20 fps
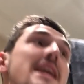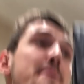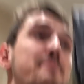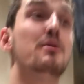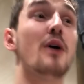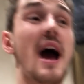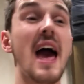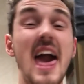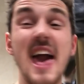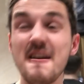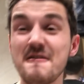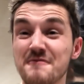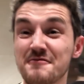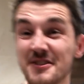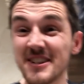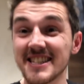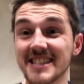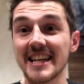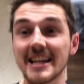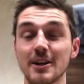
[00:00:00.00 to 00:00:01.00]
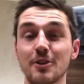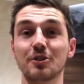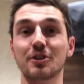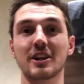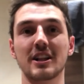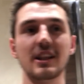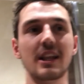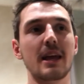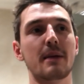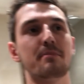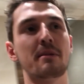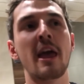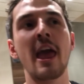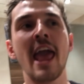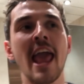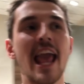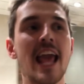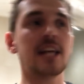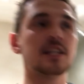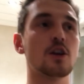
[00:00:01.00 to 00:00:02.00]
Mini, but every single clip
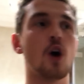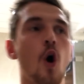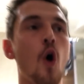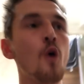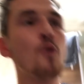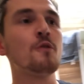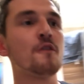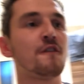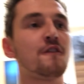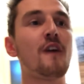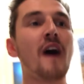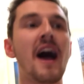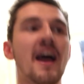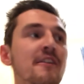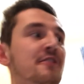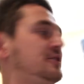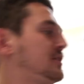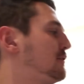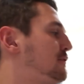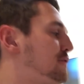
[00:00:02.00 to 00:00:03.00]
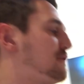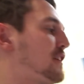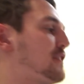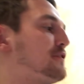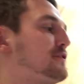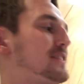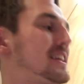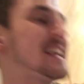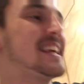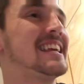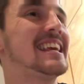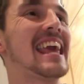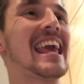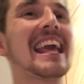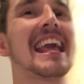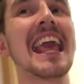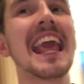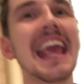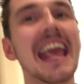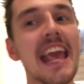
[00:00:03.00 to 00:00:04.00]
is over 5 to 15
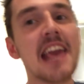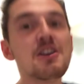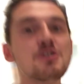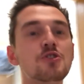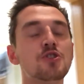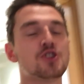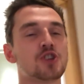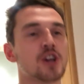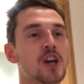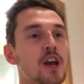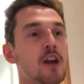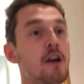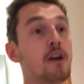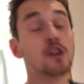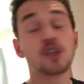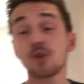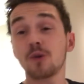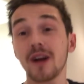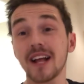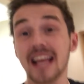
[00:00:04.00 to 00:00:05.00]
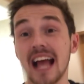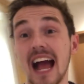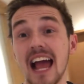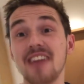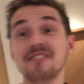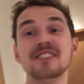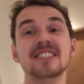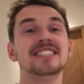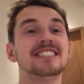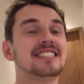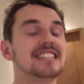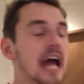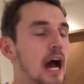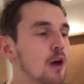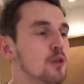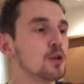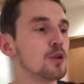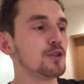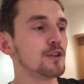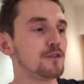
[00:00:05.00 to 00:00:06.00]
gig each. So I can't even
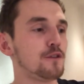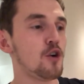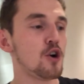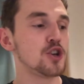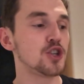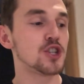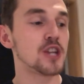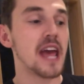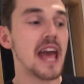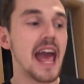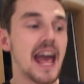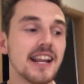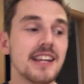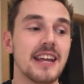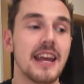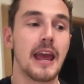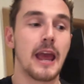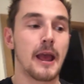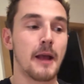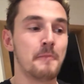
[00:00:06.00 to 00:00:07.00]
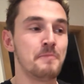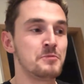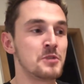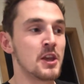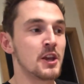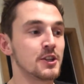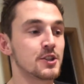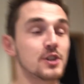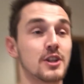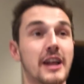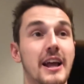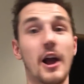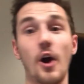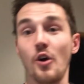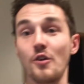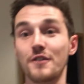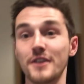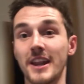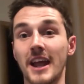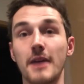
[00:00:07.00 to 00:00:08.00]
download the footage to edit it. So like
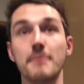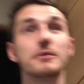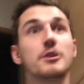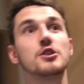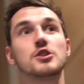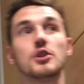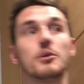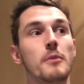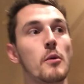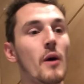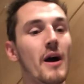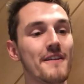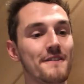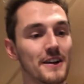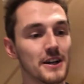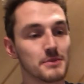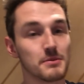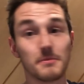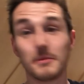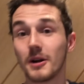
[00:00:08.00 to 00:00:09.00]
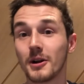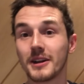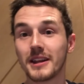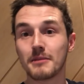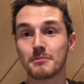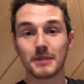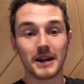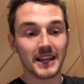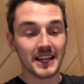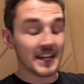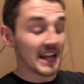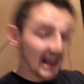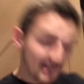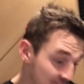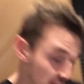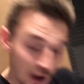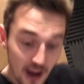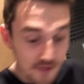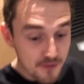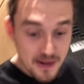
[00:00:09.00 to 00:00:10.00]
overnight, because you know my Wi-Fi's been breaking,
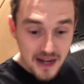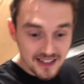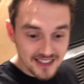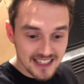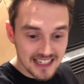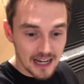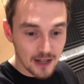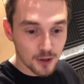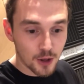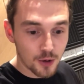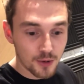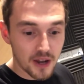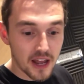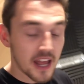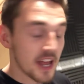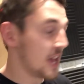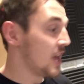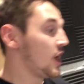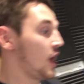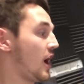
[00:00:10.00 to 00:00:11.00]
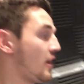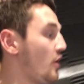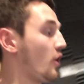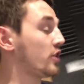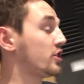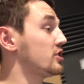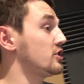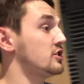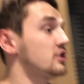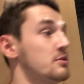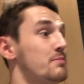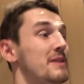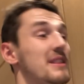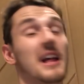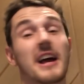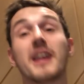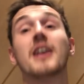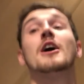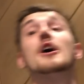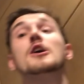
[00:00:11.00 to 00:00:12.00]
I've not even been able to download it. And that coach has been
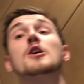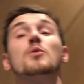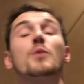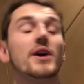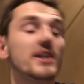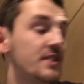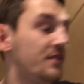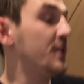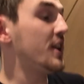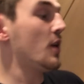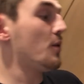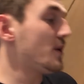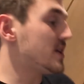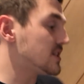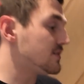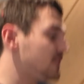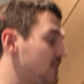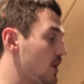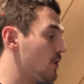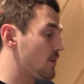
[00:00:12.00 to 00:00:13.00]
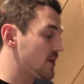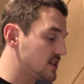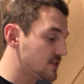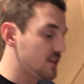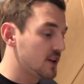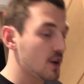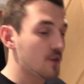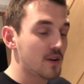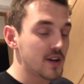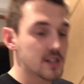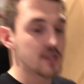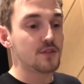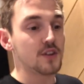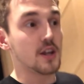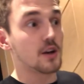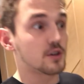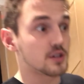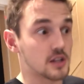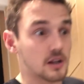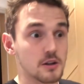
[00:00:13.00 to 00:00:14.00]
like, where's the video, where's the video, where's the video, where's the
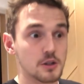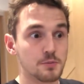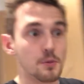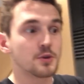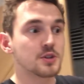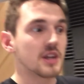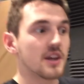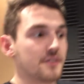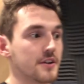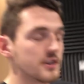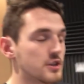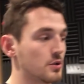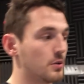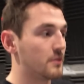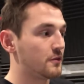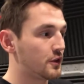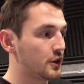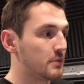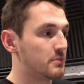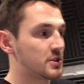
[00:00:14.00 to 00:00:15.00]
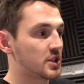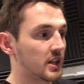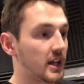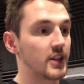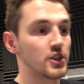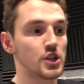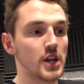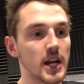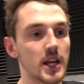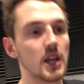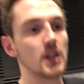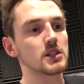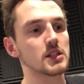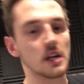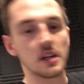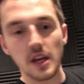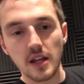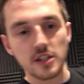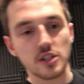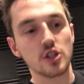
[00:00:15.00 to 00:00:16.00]
video? Because like, I was supposed to give it to them for them to like check it,
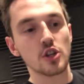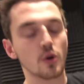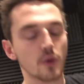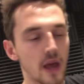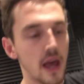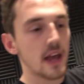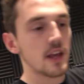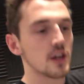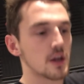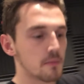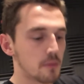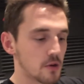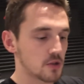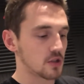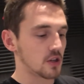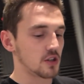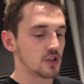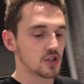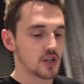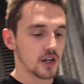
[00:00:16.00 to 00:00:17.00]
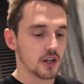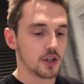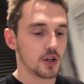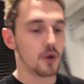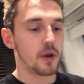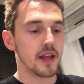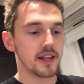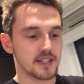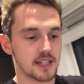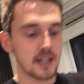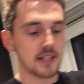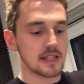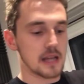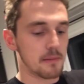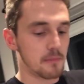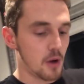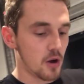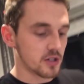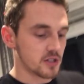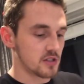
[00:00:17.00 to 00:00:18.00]
say, yeah, this is okay, you can post it on your channel, you know, it ticks
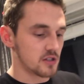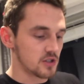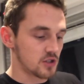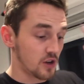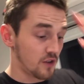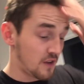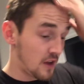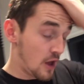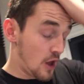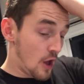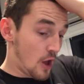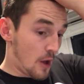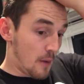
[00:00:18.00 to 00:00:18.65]
our boxes and stuff.